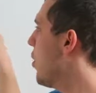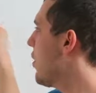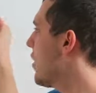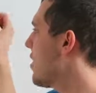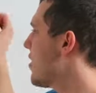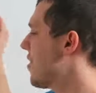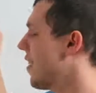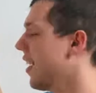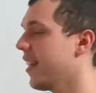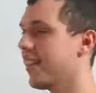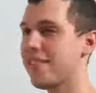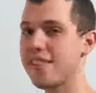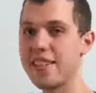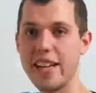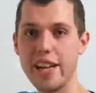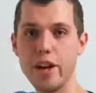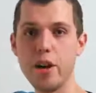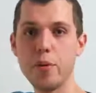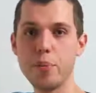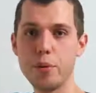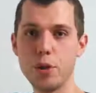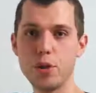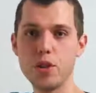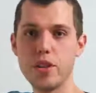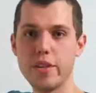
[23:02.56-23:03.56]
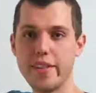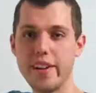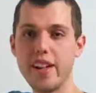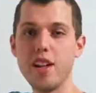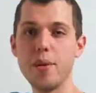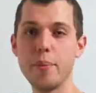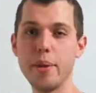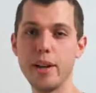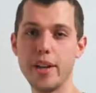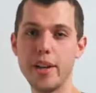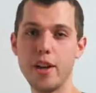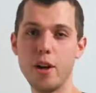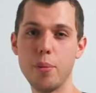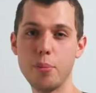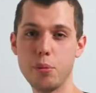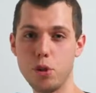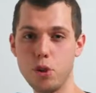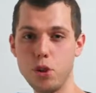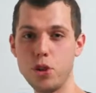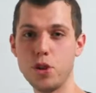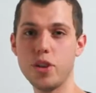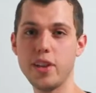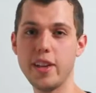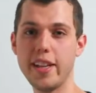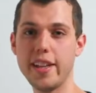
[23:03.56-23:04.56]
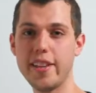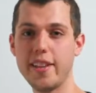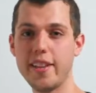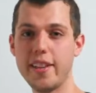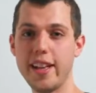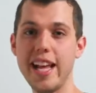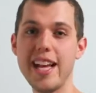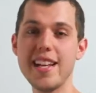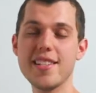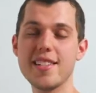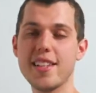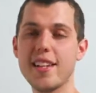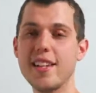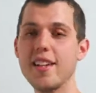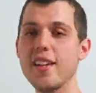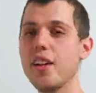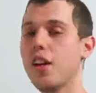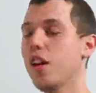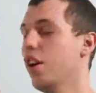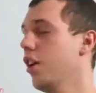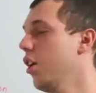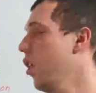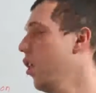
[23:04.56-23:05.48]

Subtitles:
all these things to help your development and help learn the lesson.